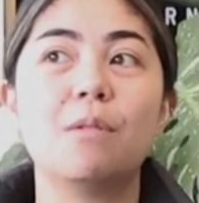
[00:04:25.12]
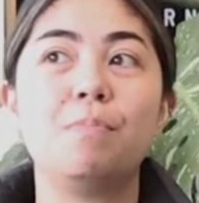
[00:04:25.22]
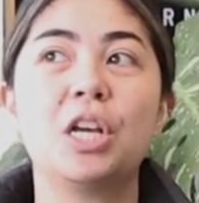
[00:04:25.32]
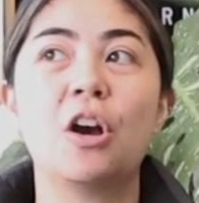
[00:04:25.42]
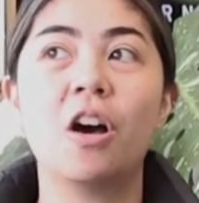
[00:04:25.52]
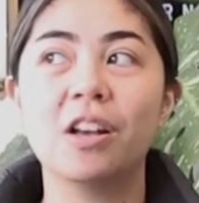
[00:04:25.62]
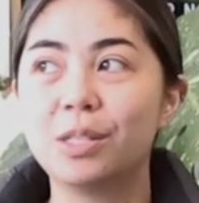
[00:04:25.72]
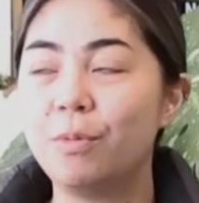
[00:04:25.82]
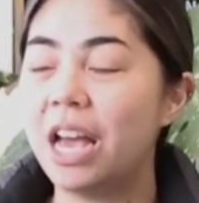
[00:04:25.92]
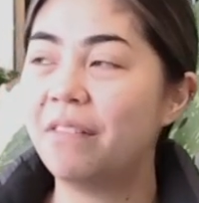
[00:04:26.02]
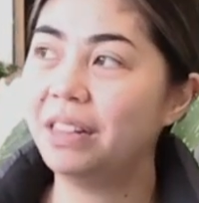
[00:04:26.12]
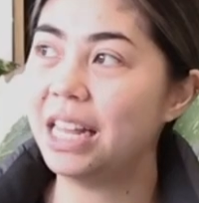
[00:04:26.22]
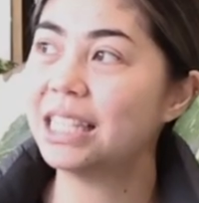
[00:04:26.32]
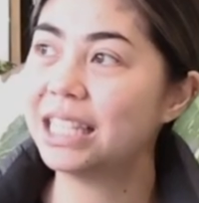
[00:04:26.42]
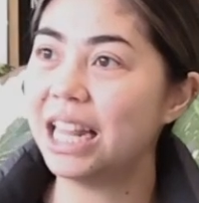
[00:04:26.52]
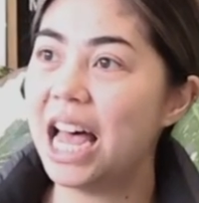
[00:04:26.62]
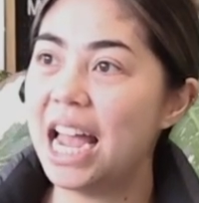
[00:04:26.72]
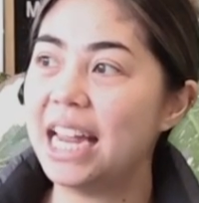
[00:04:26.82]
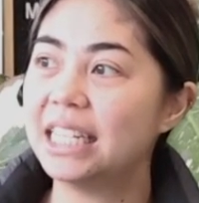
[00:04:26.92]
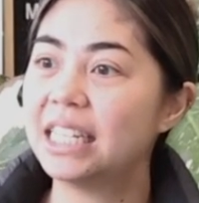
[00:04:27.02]
because we have less
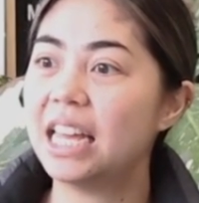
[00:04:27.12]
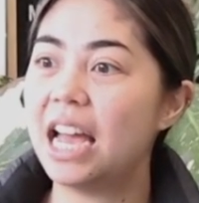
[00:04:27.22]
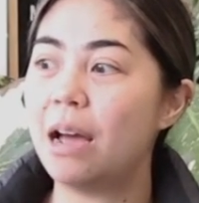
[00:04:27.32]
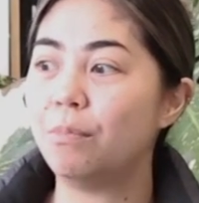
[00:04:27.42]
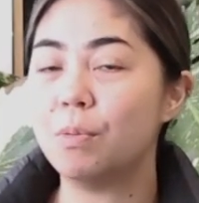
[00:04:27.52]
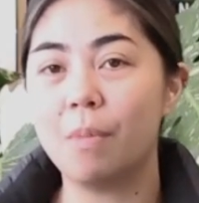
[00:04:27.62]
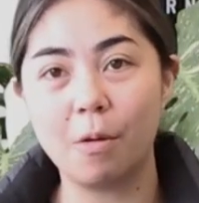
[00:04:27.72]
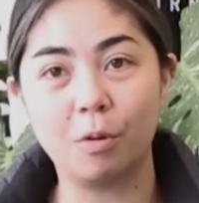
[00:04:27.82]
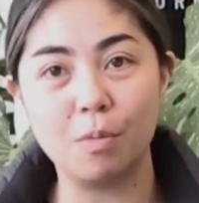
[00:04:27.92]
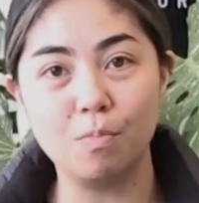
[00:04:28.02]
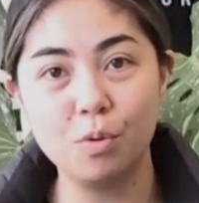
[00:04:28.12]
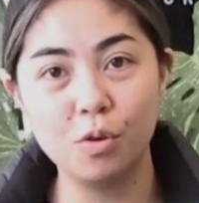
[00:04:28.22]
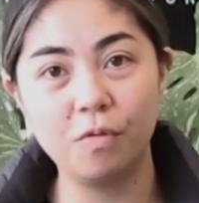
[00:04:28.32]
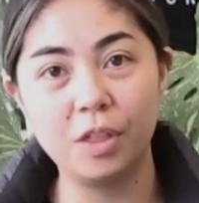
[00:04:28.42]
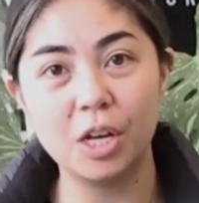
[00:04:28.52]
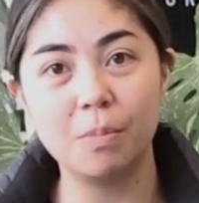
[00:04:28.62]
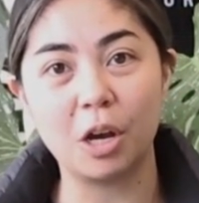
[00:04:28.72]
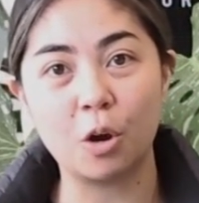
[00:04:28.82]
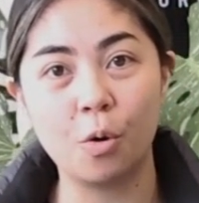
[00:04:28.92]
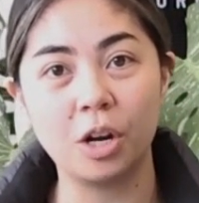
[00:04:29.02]
light, you might want to move them
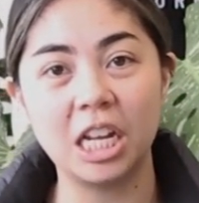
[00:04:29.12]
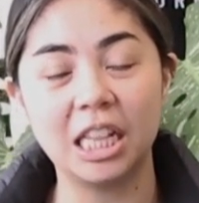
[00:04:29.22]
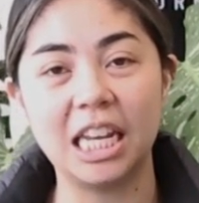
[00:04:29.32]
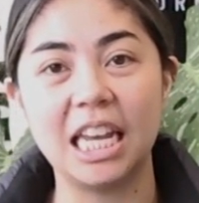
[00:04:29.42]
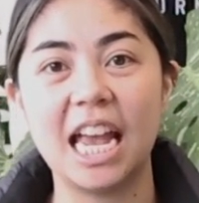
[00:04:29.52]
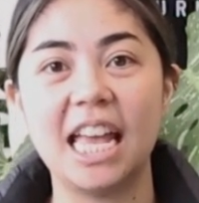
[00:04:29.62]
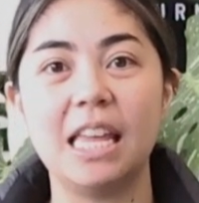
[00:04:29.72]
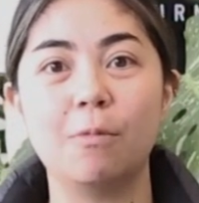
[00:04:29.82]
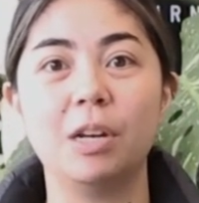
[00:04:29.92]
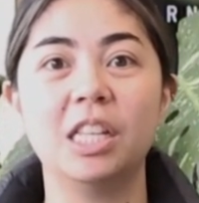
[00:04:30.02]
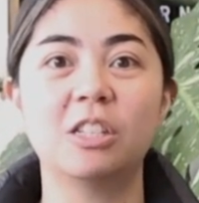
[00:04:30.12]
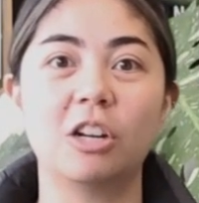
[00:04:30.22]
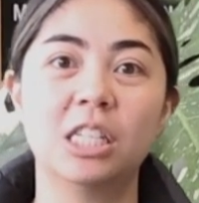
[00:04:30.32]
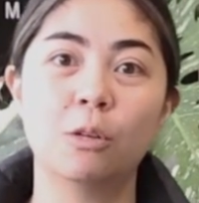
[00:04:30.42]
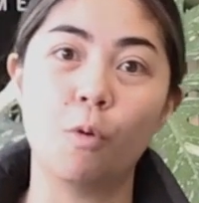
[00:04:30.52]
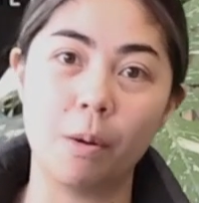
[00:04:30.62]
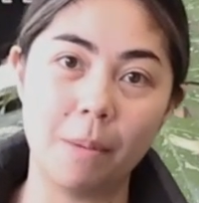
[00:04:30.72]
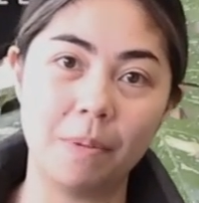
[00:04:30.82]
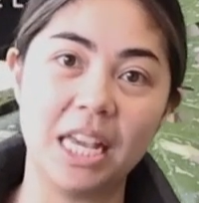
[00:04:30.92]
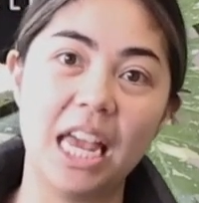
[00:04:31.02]
accordingly, and then when it starts to warm
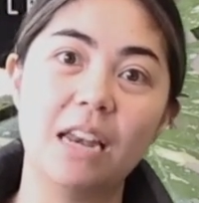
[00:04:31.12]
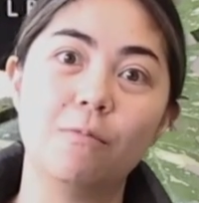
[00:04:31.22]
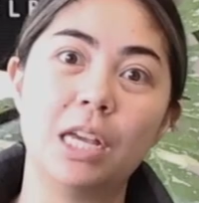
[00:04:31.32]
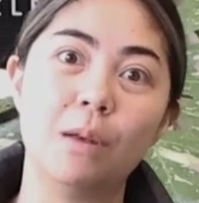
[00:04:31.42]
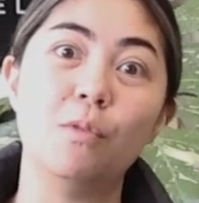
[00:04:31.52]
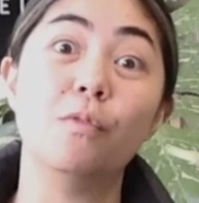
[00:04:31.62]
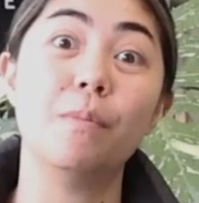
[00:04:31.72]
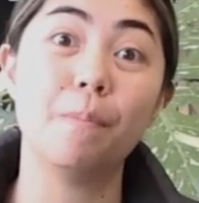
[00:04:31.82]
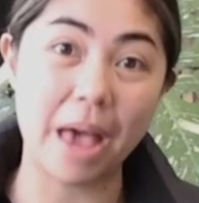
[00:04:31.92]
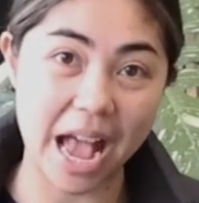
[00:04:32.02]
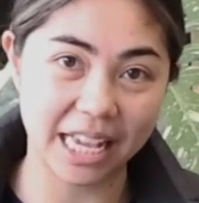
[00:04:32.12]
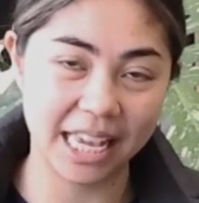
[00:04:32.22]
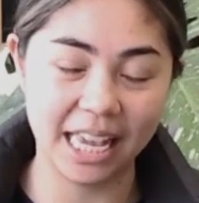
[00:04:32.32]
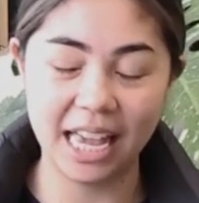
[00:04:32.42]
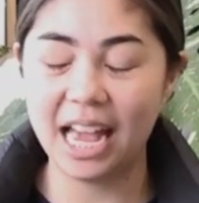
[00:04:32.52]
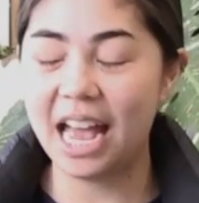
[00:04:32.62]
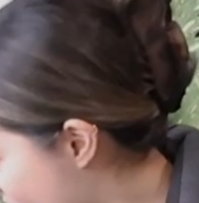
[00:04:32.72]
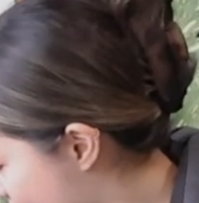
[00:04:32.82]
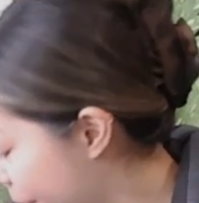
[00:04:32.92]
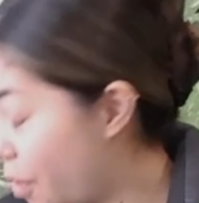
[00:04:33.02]
up again, we can move it back.
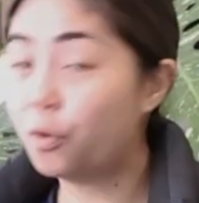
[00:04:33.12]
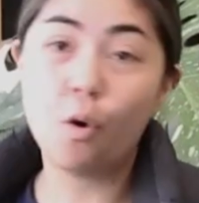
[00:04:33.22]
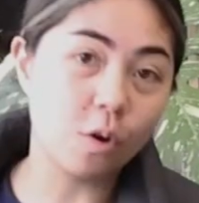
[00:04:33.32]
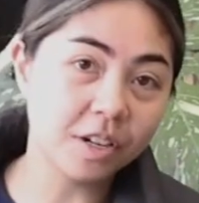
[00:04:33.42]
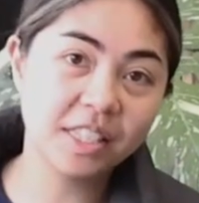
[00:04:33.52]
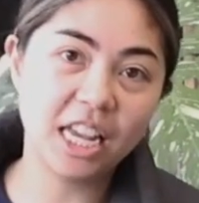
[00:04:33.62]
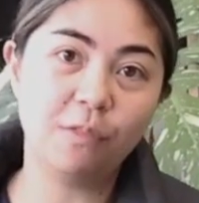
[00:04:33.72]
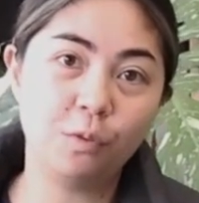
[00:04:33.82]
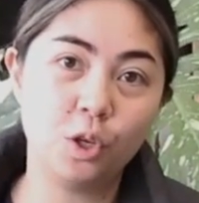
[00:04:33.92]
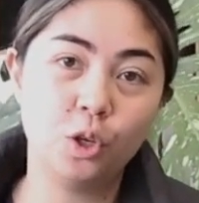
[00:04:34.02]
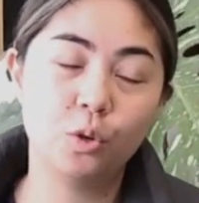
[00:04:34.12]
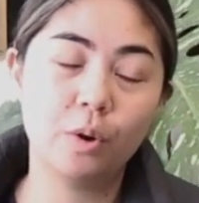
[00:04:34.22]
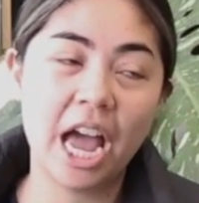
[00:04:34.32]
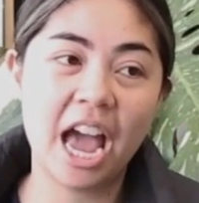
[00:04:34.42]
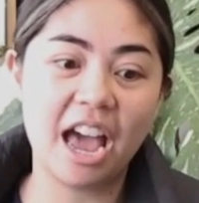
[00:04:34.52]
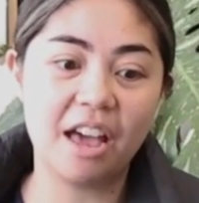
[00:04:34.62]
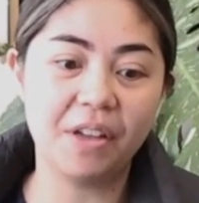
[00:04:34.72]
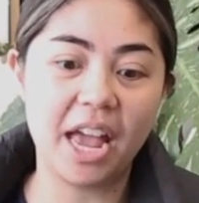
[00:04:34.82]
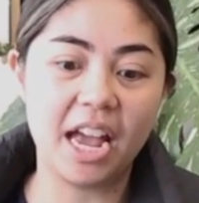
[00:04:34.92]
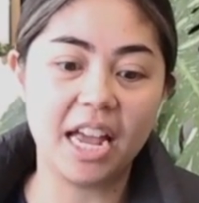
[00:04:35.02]
Of course, if you have
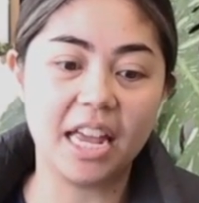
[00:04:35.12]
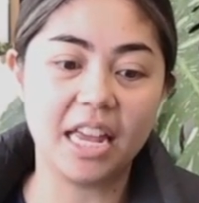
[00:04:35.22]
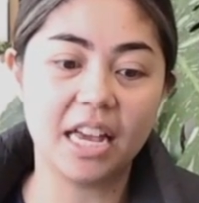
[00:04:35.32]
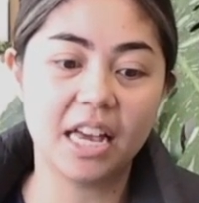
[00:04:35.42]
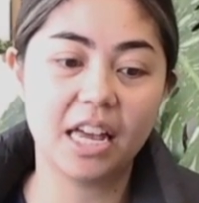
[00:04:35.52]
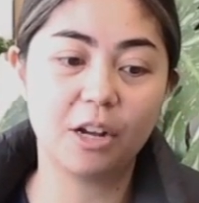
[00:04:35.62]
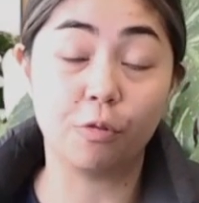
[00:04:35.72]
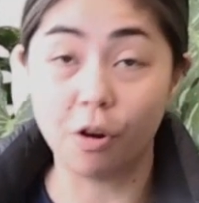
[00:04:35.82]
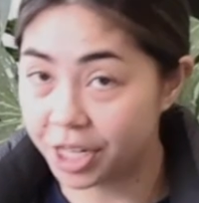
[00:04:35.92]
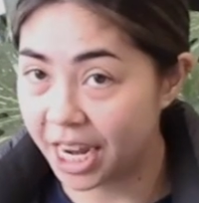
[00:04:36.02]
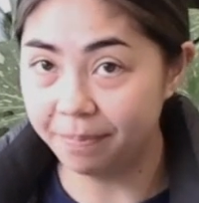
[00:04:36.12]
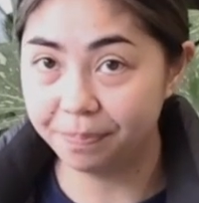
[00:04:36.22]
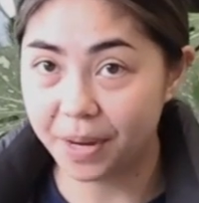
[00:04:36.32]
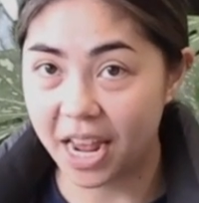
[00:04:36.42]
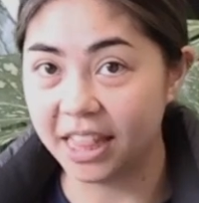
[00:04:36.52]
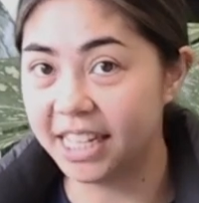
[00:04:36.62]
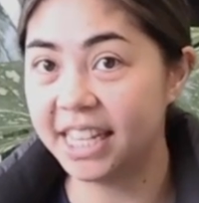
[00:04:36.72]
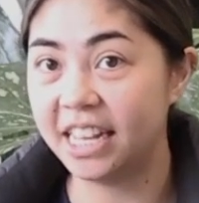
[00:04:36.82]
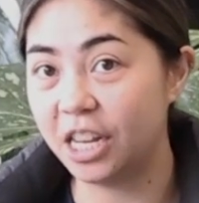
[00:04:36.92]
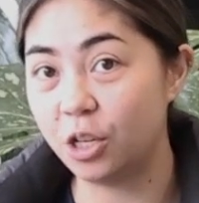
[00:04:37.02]
a grow tent, and let's
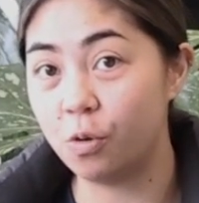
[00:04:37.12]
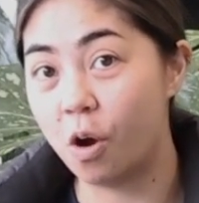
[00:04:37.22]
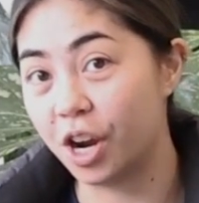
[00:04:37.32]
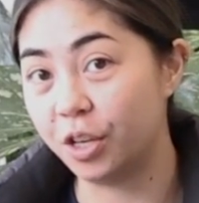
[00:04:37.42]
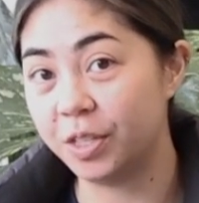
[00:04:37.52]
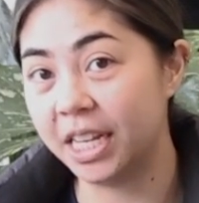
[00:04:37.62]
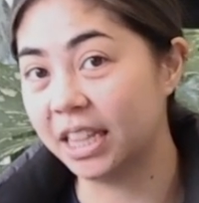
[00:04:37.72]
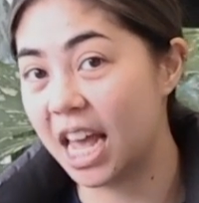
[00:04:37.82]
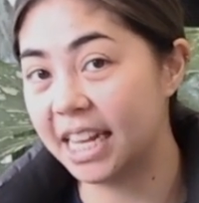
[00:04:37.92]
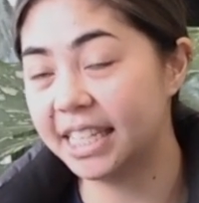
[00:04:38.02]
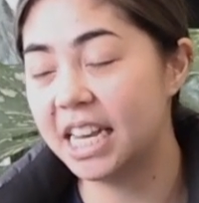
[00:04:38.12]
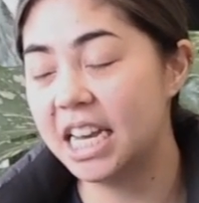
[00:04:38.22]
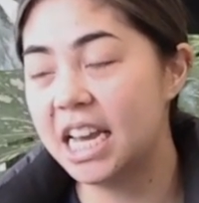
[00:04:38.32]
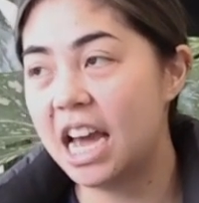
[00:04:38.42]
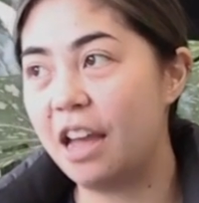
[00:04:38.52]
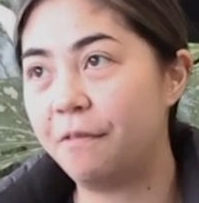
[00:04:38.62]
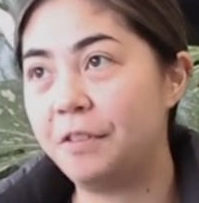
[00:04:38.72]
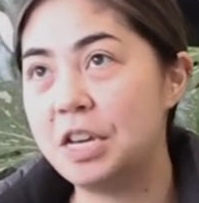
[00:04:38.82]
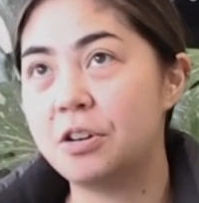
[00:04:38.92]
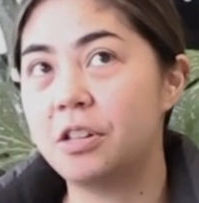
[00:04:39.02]
say that you are using lights, I
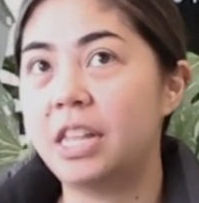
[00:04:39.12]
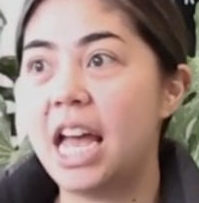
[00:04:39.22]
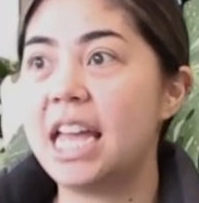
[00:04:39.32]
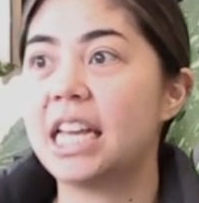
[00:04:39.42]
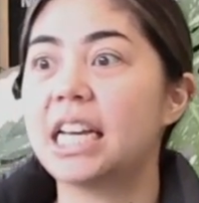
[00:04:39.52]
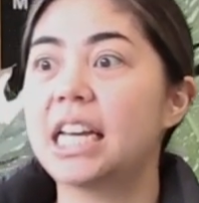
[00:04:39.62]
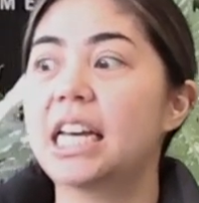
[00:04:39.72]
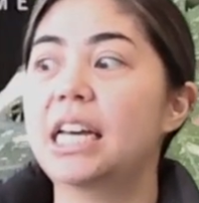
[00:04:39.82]
feel like